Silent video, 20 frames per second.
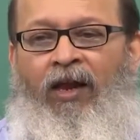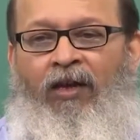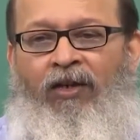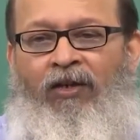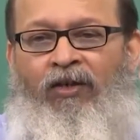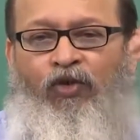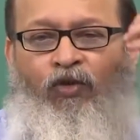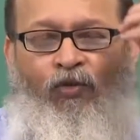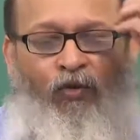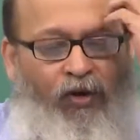
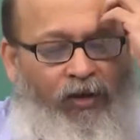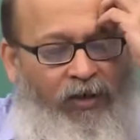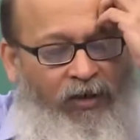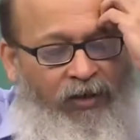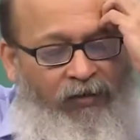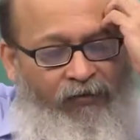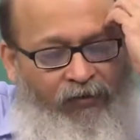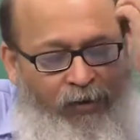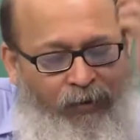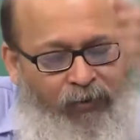So, what is the
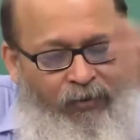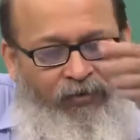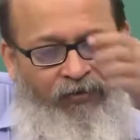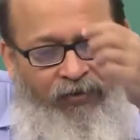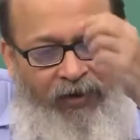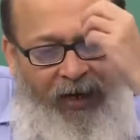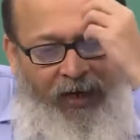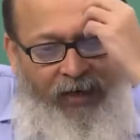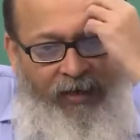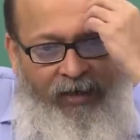difference
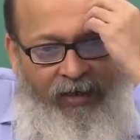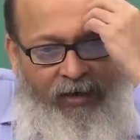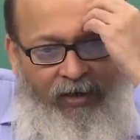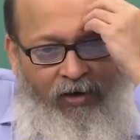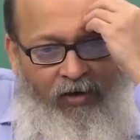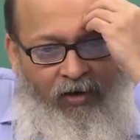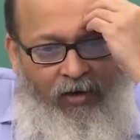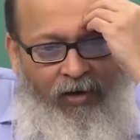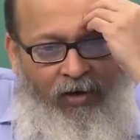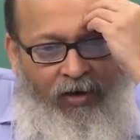between acting and
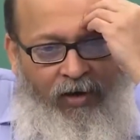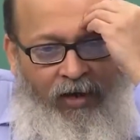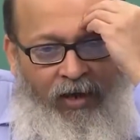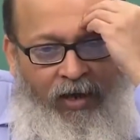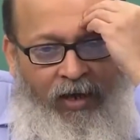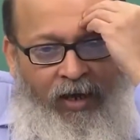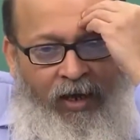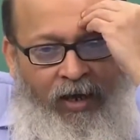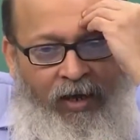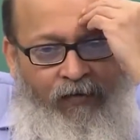all?
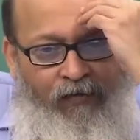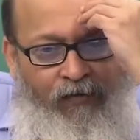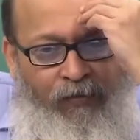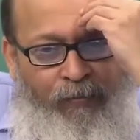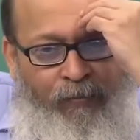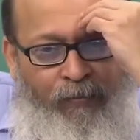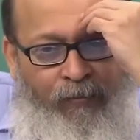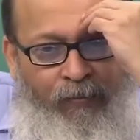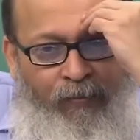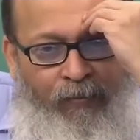If
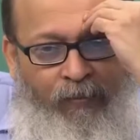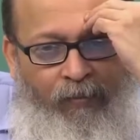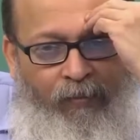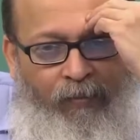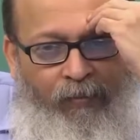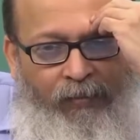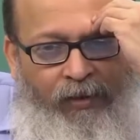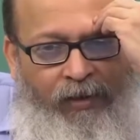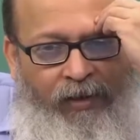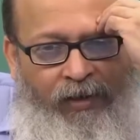
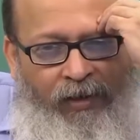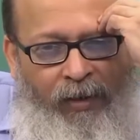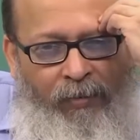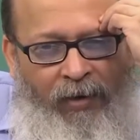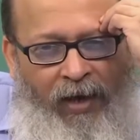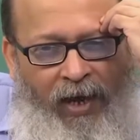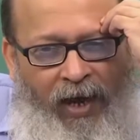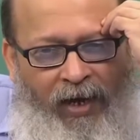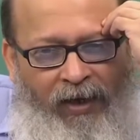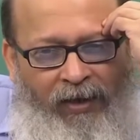some
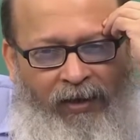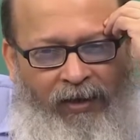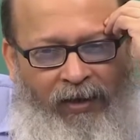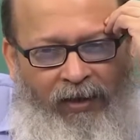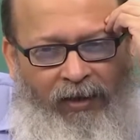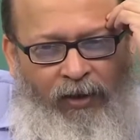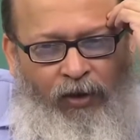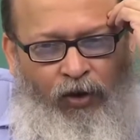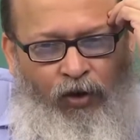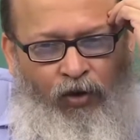actor
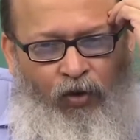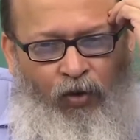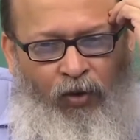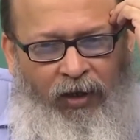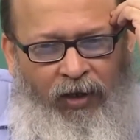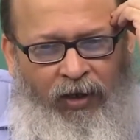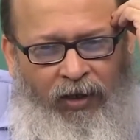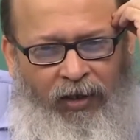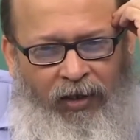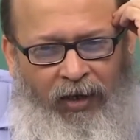is
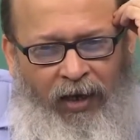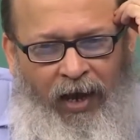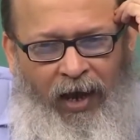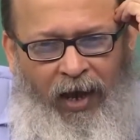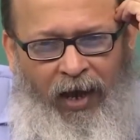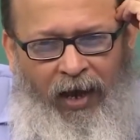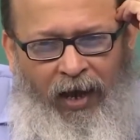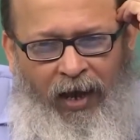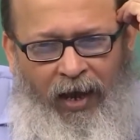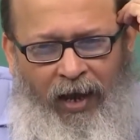showing
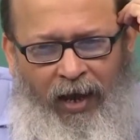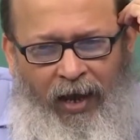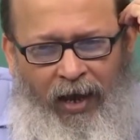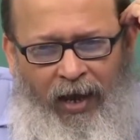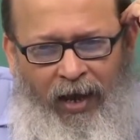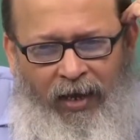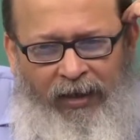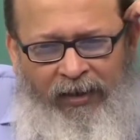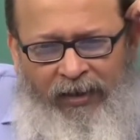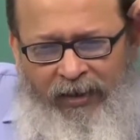
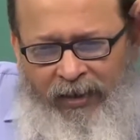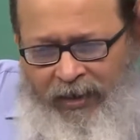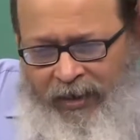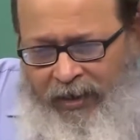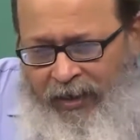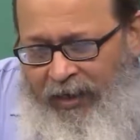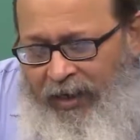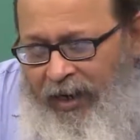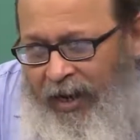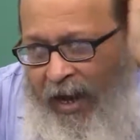a
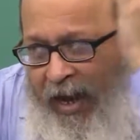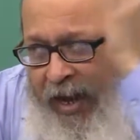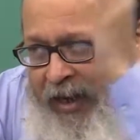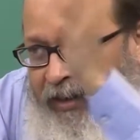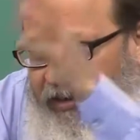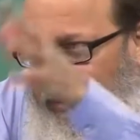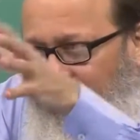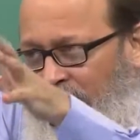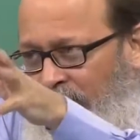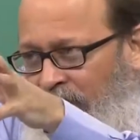certain
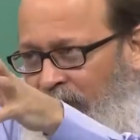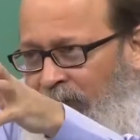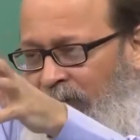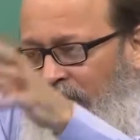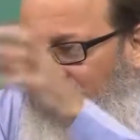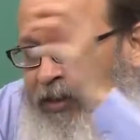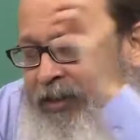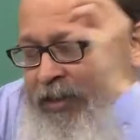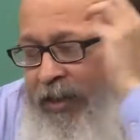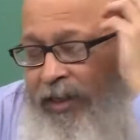act on a
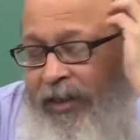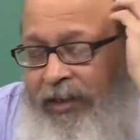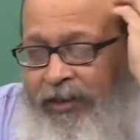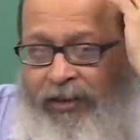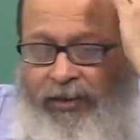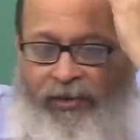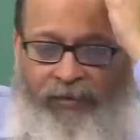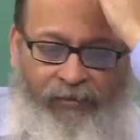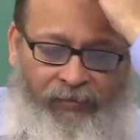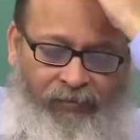stage,